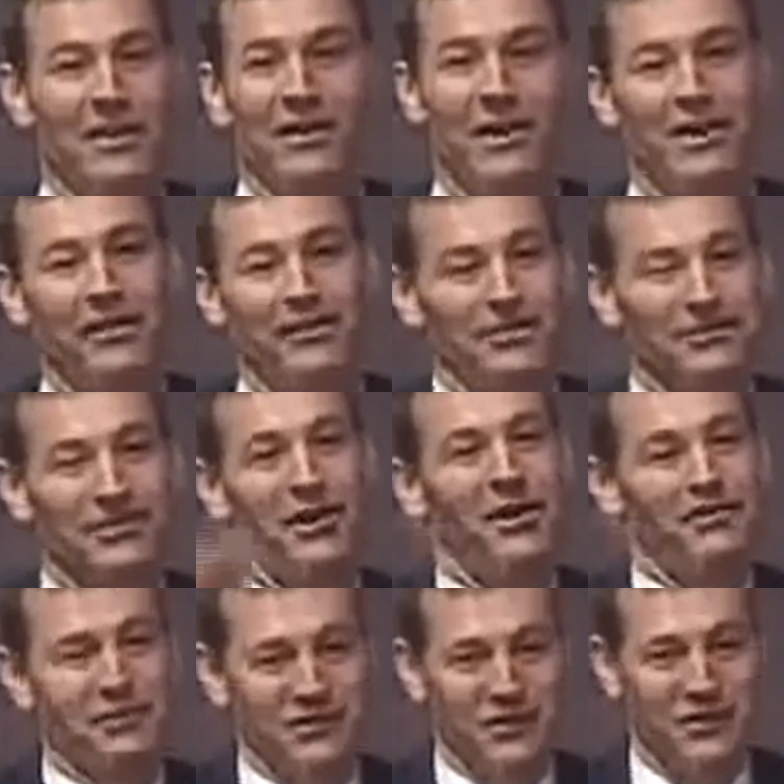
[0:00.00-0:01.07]
All those
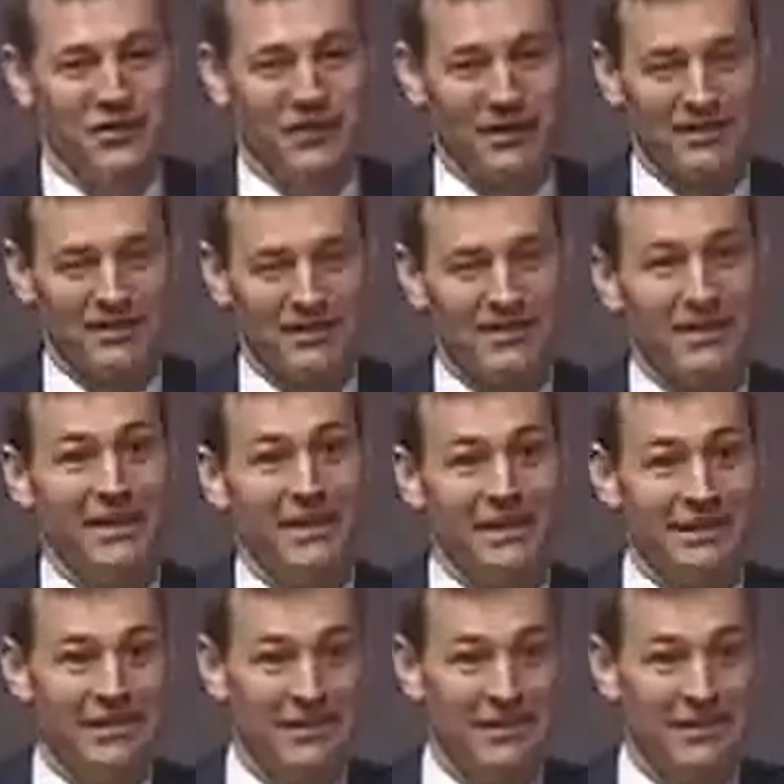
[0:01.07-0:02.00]
obviously don't get stented.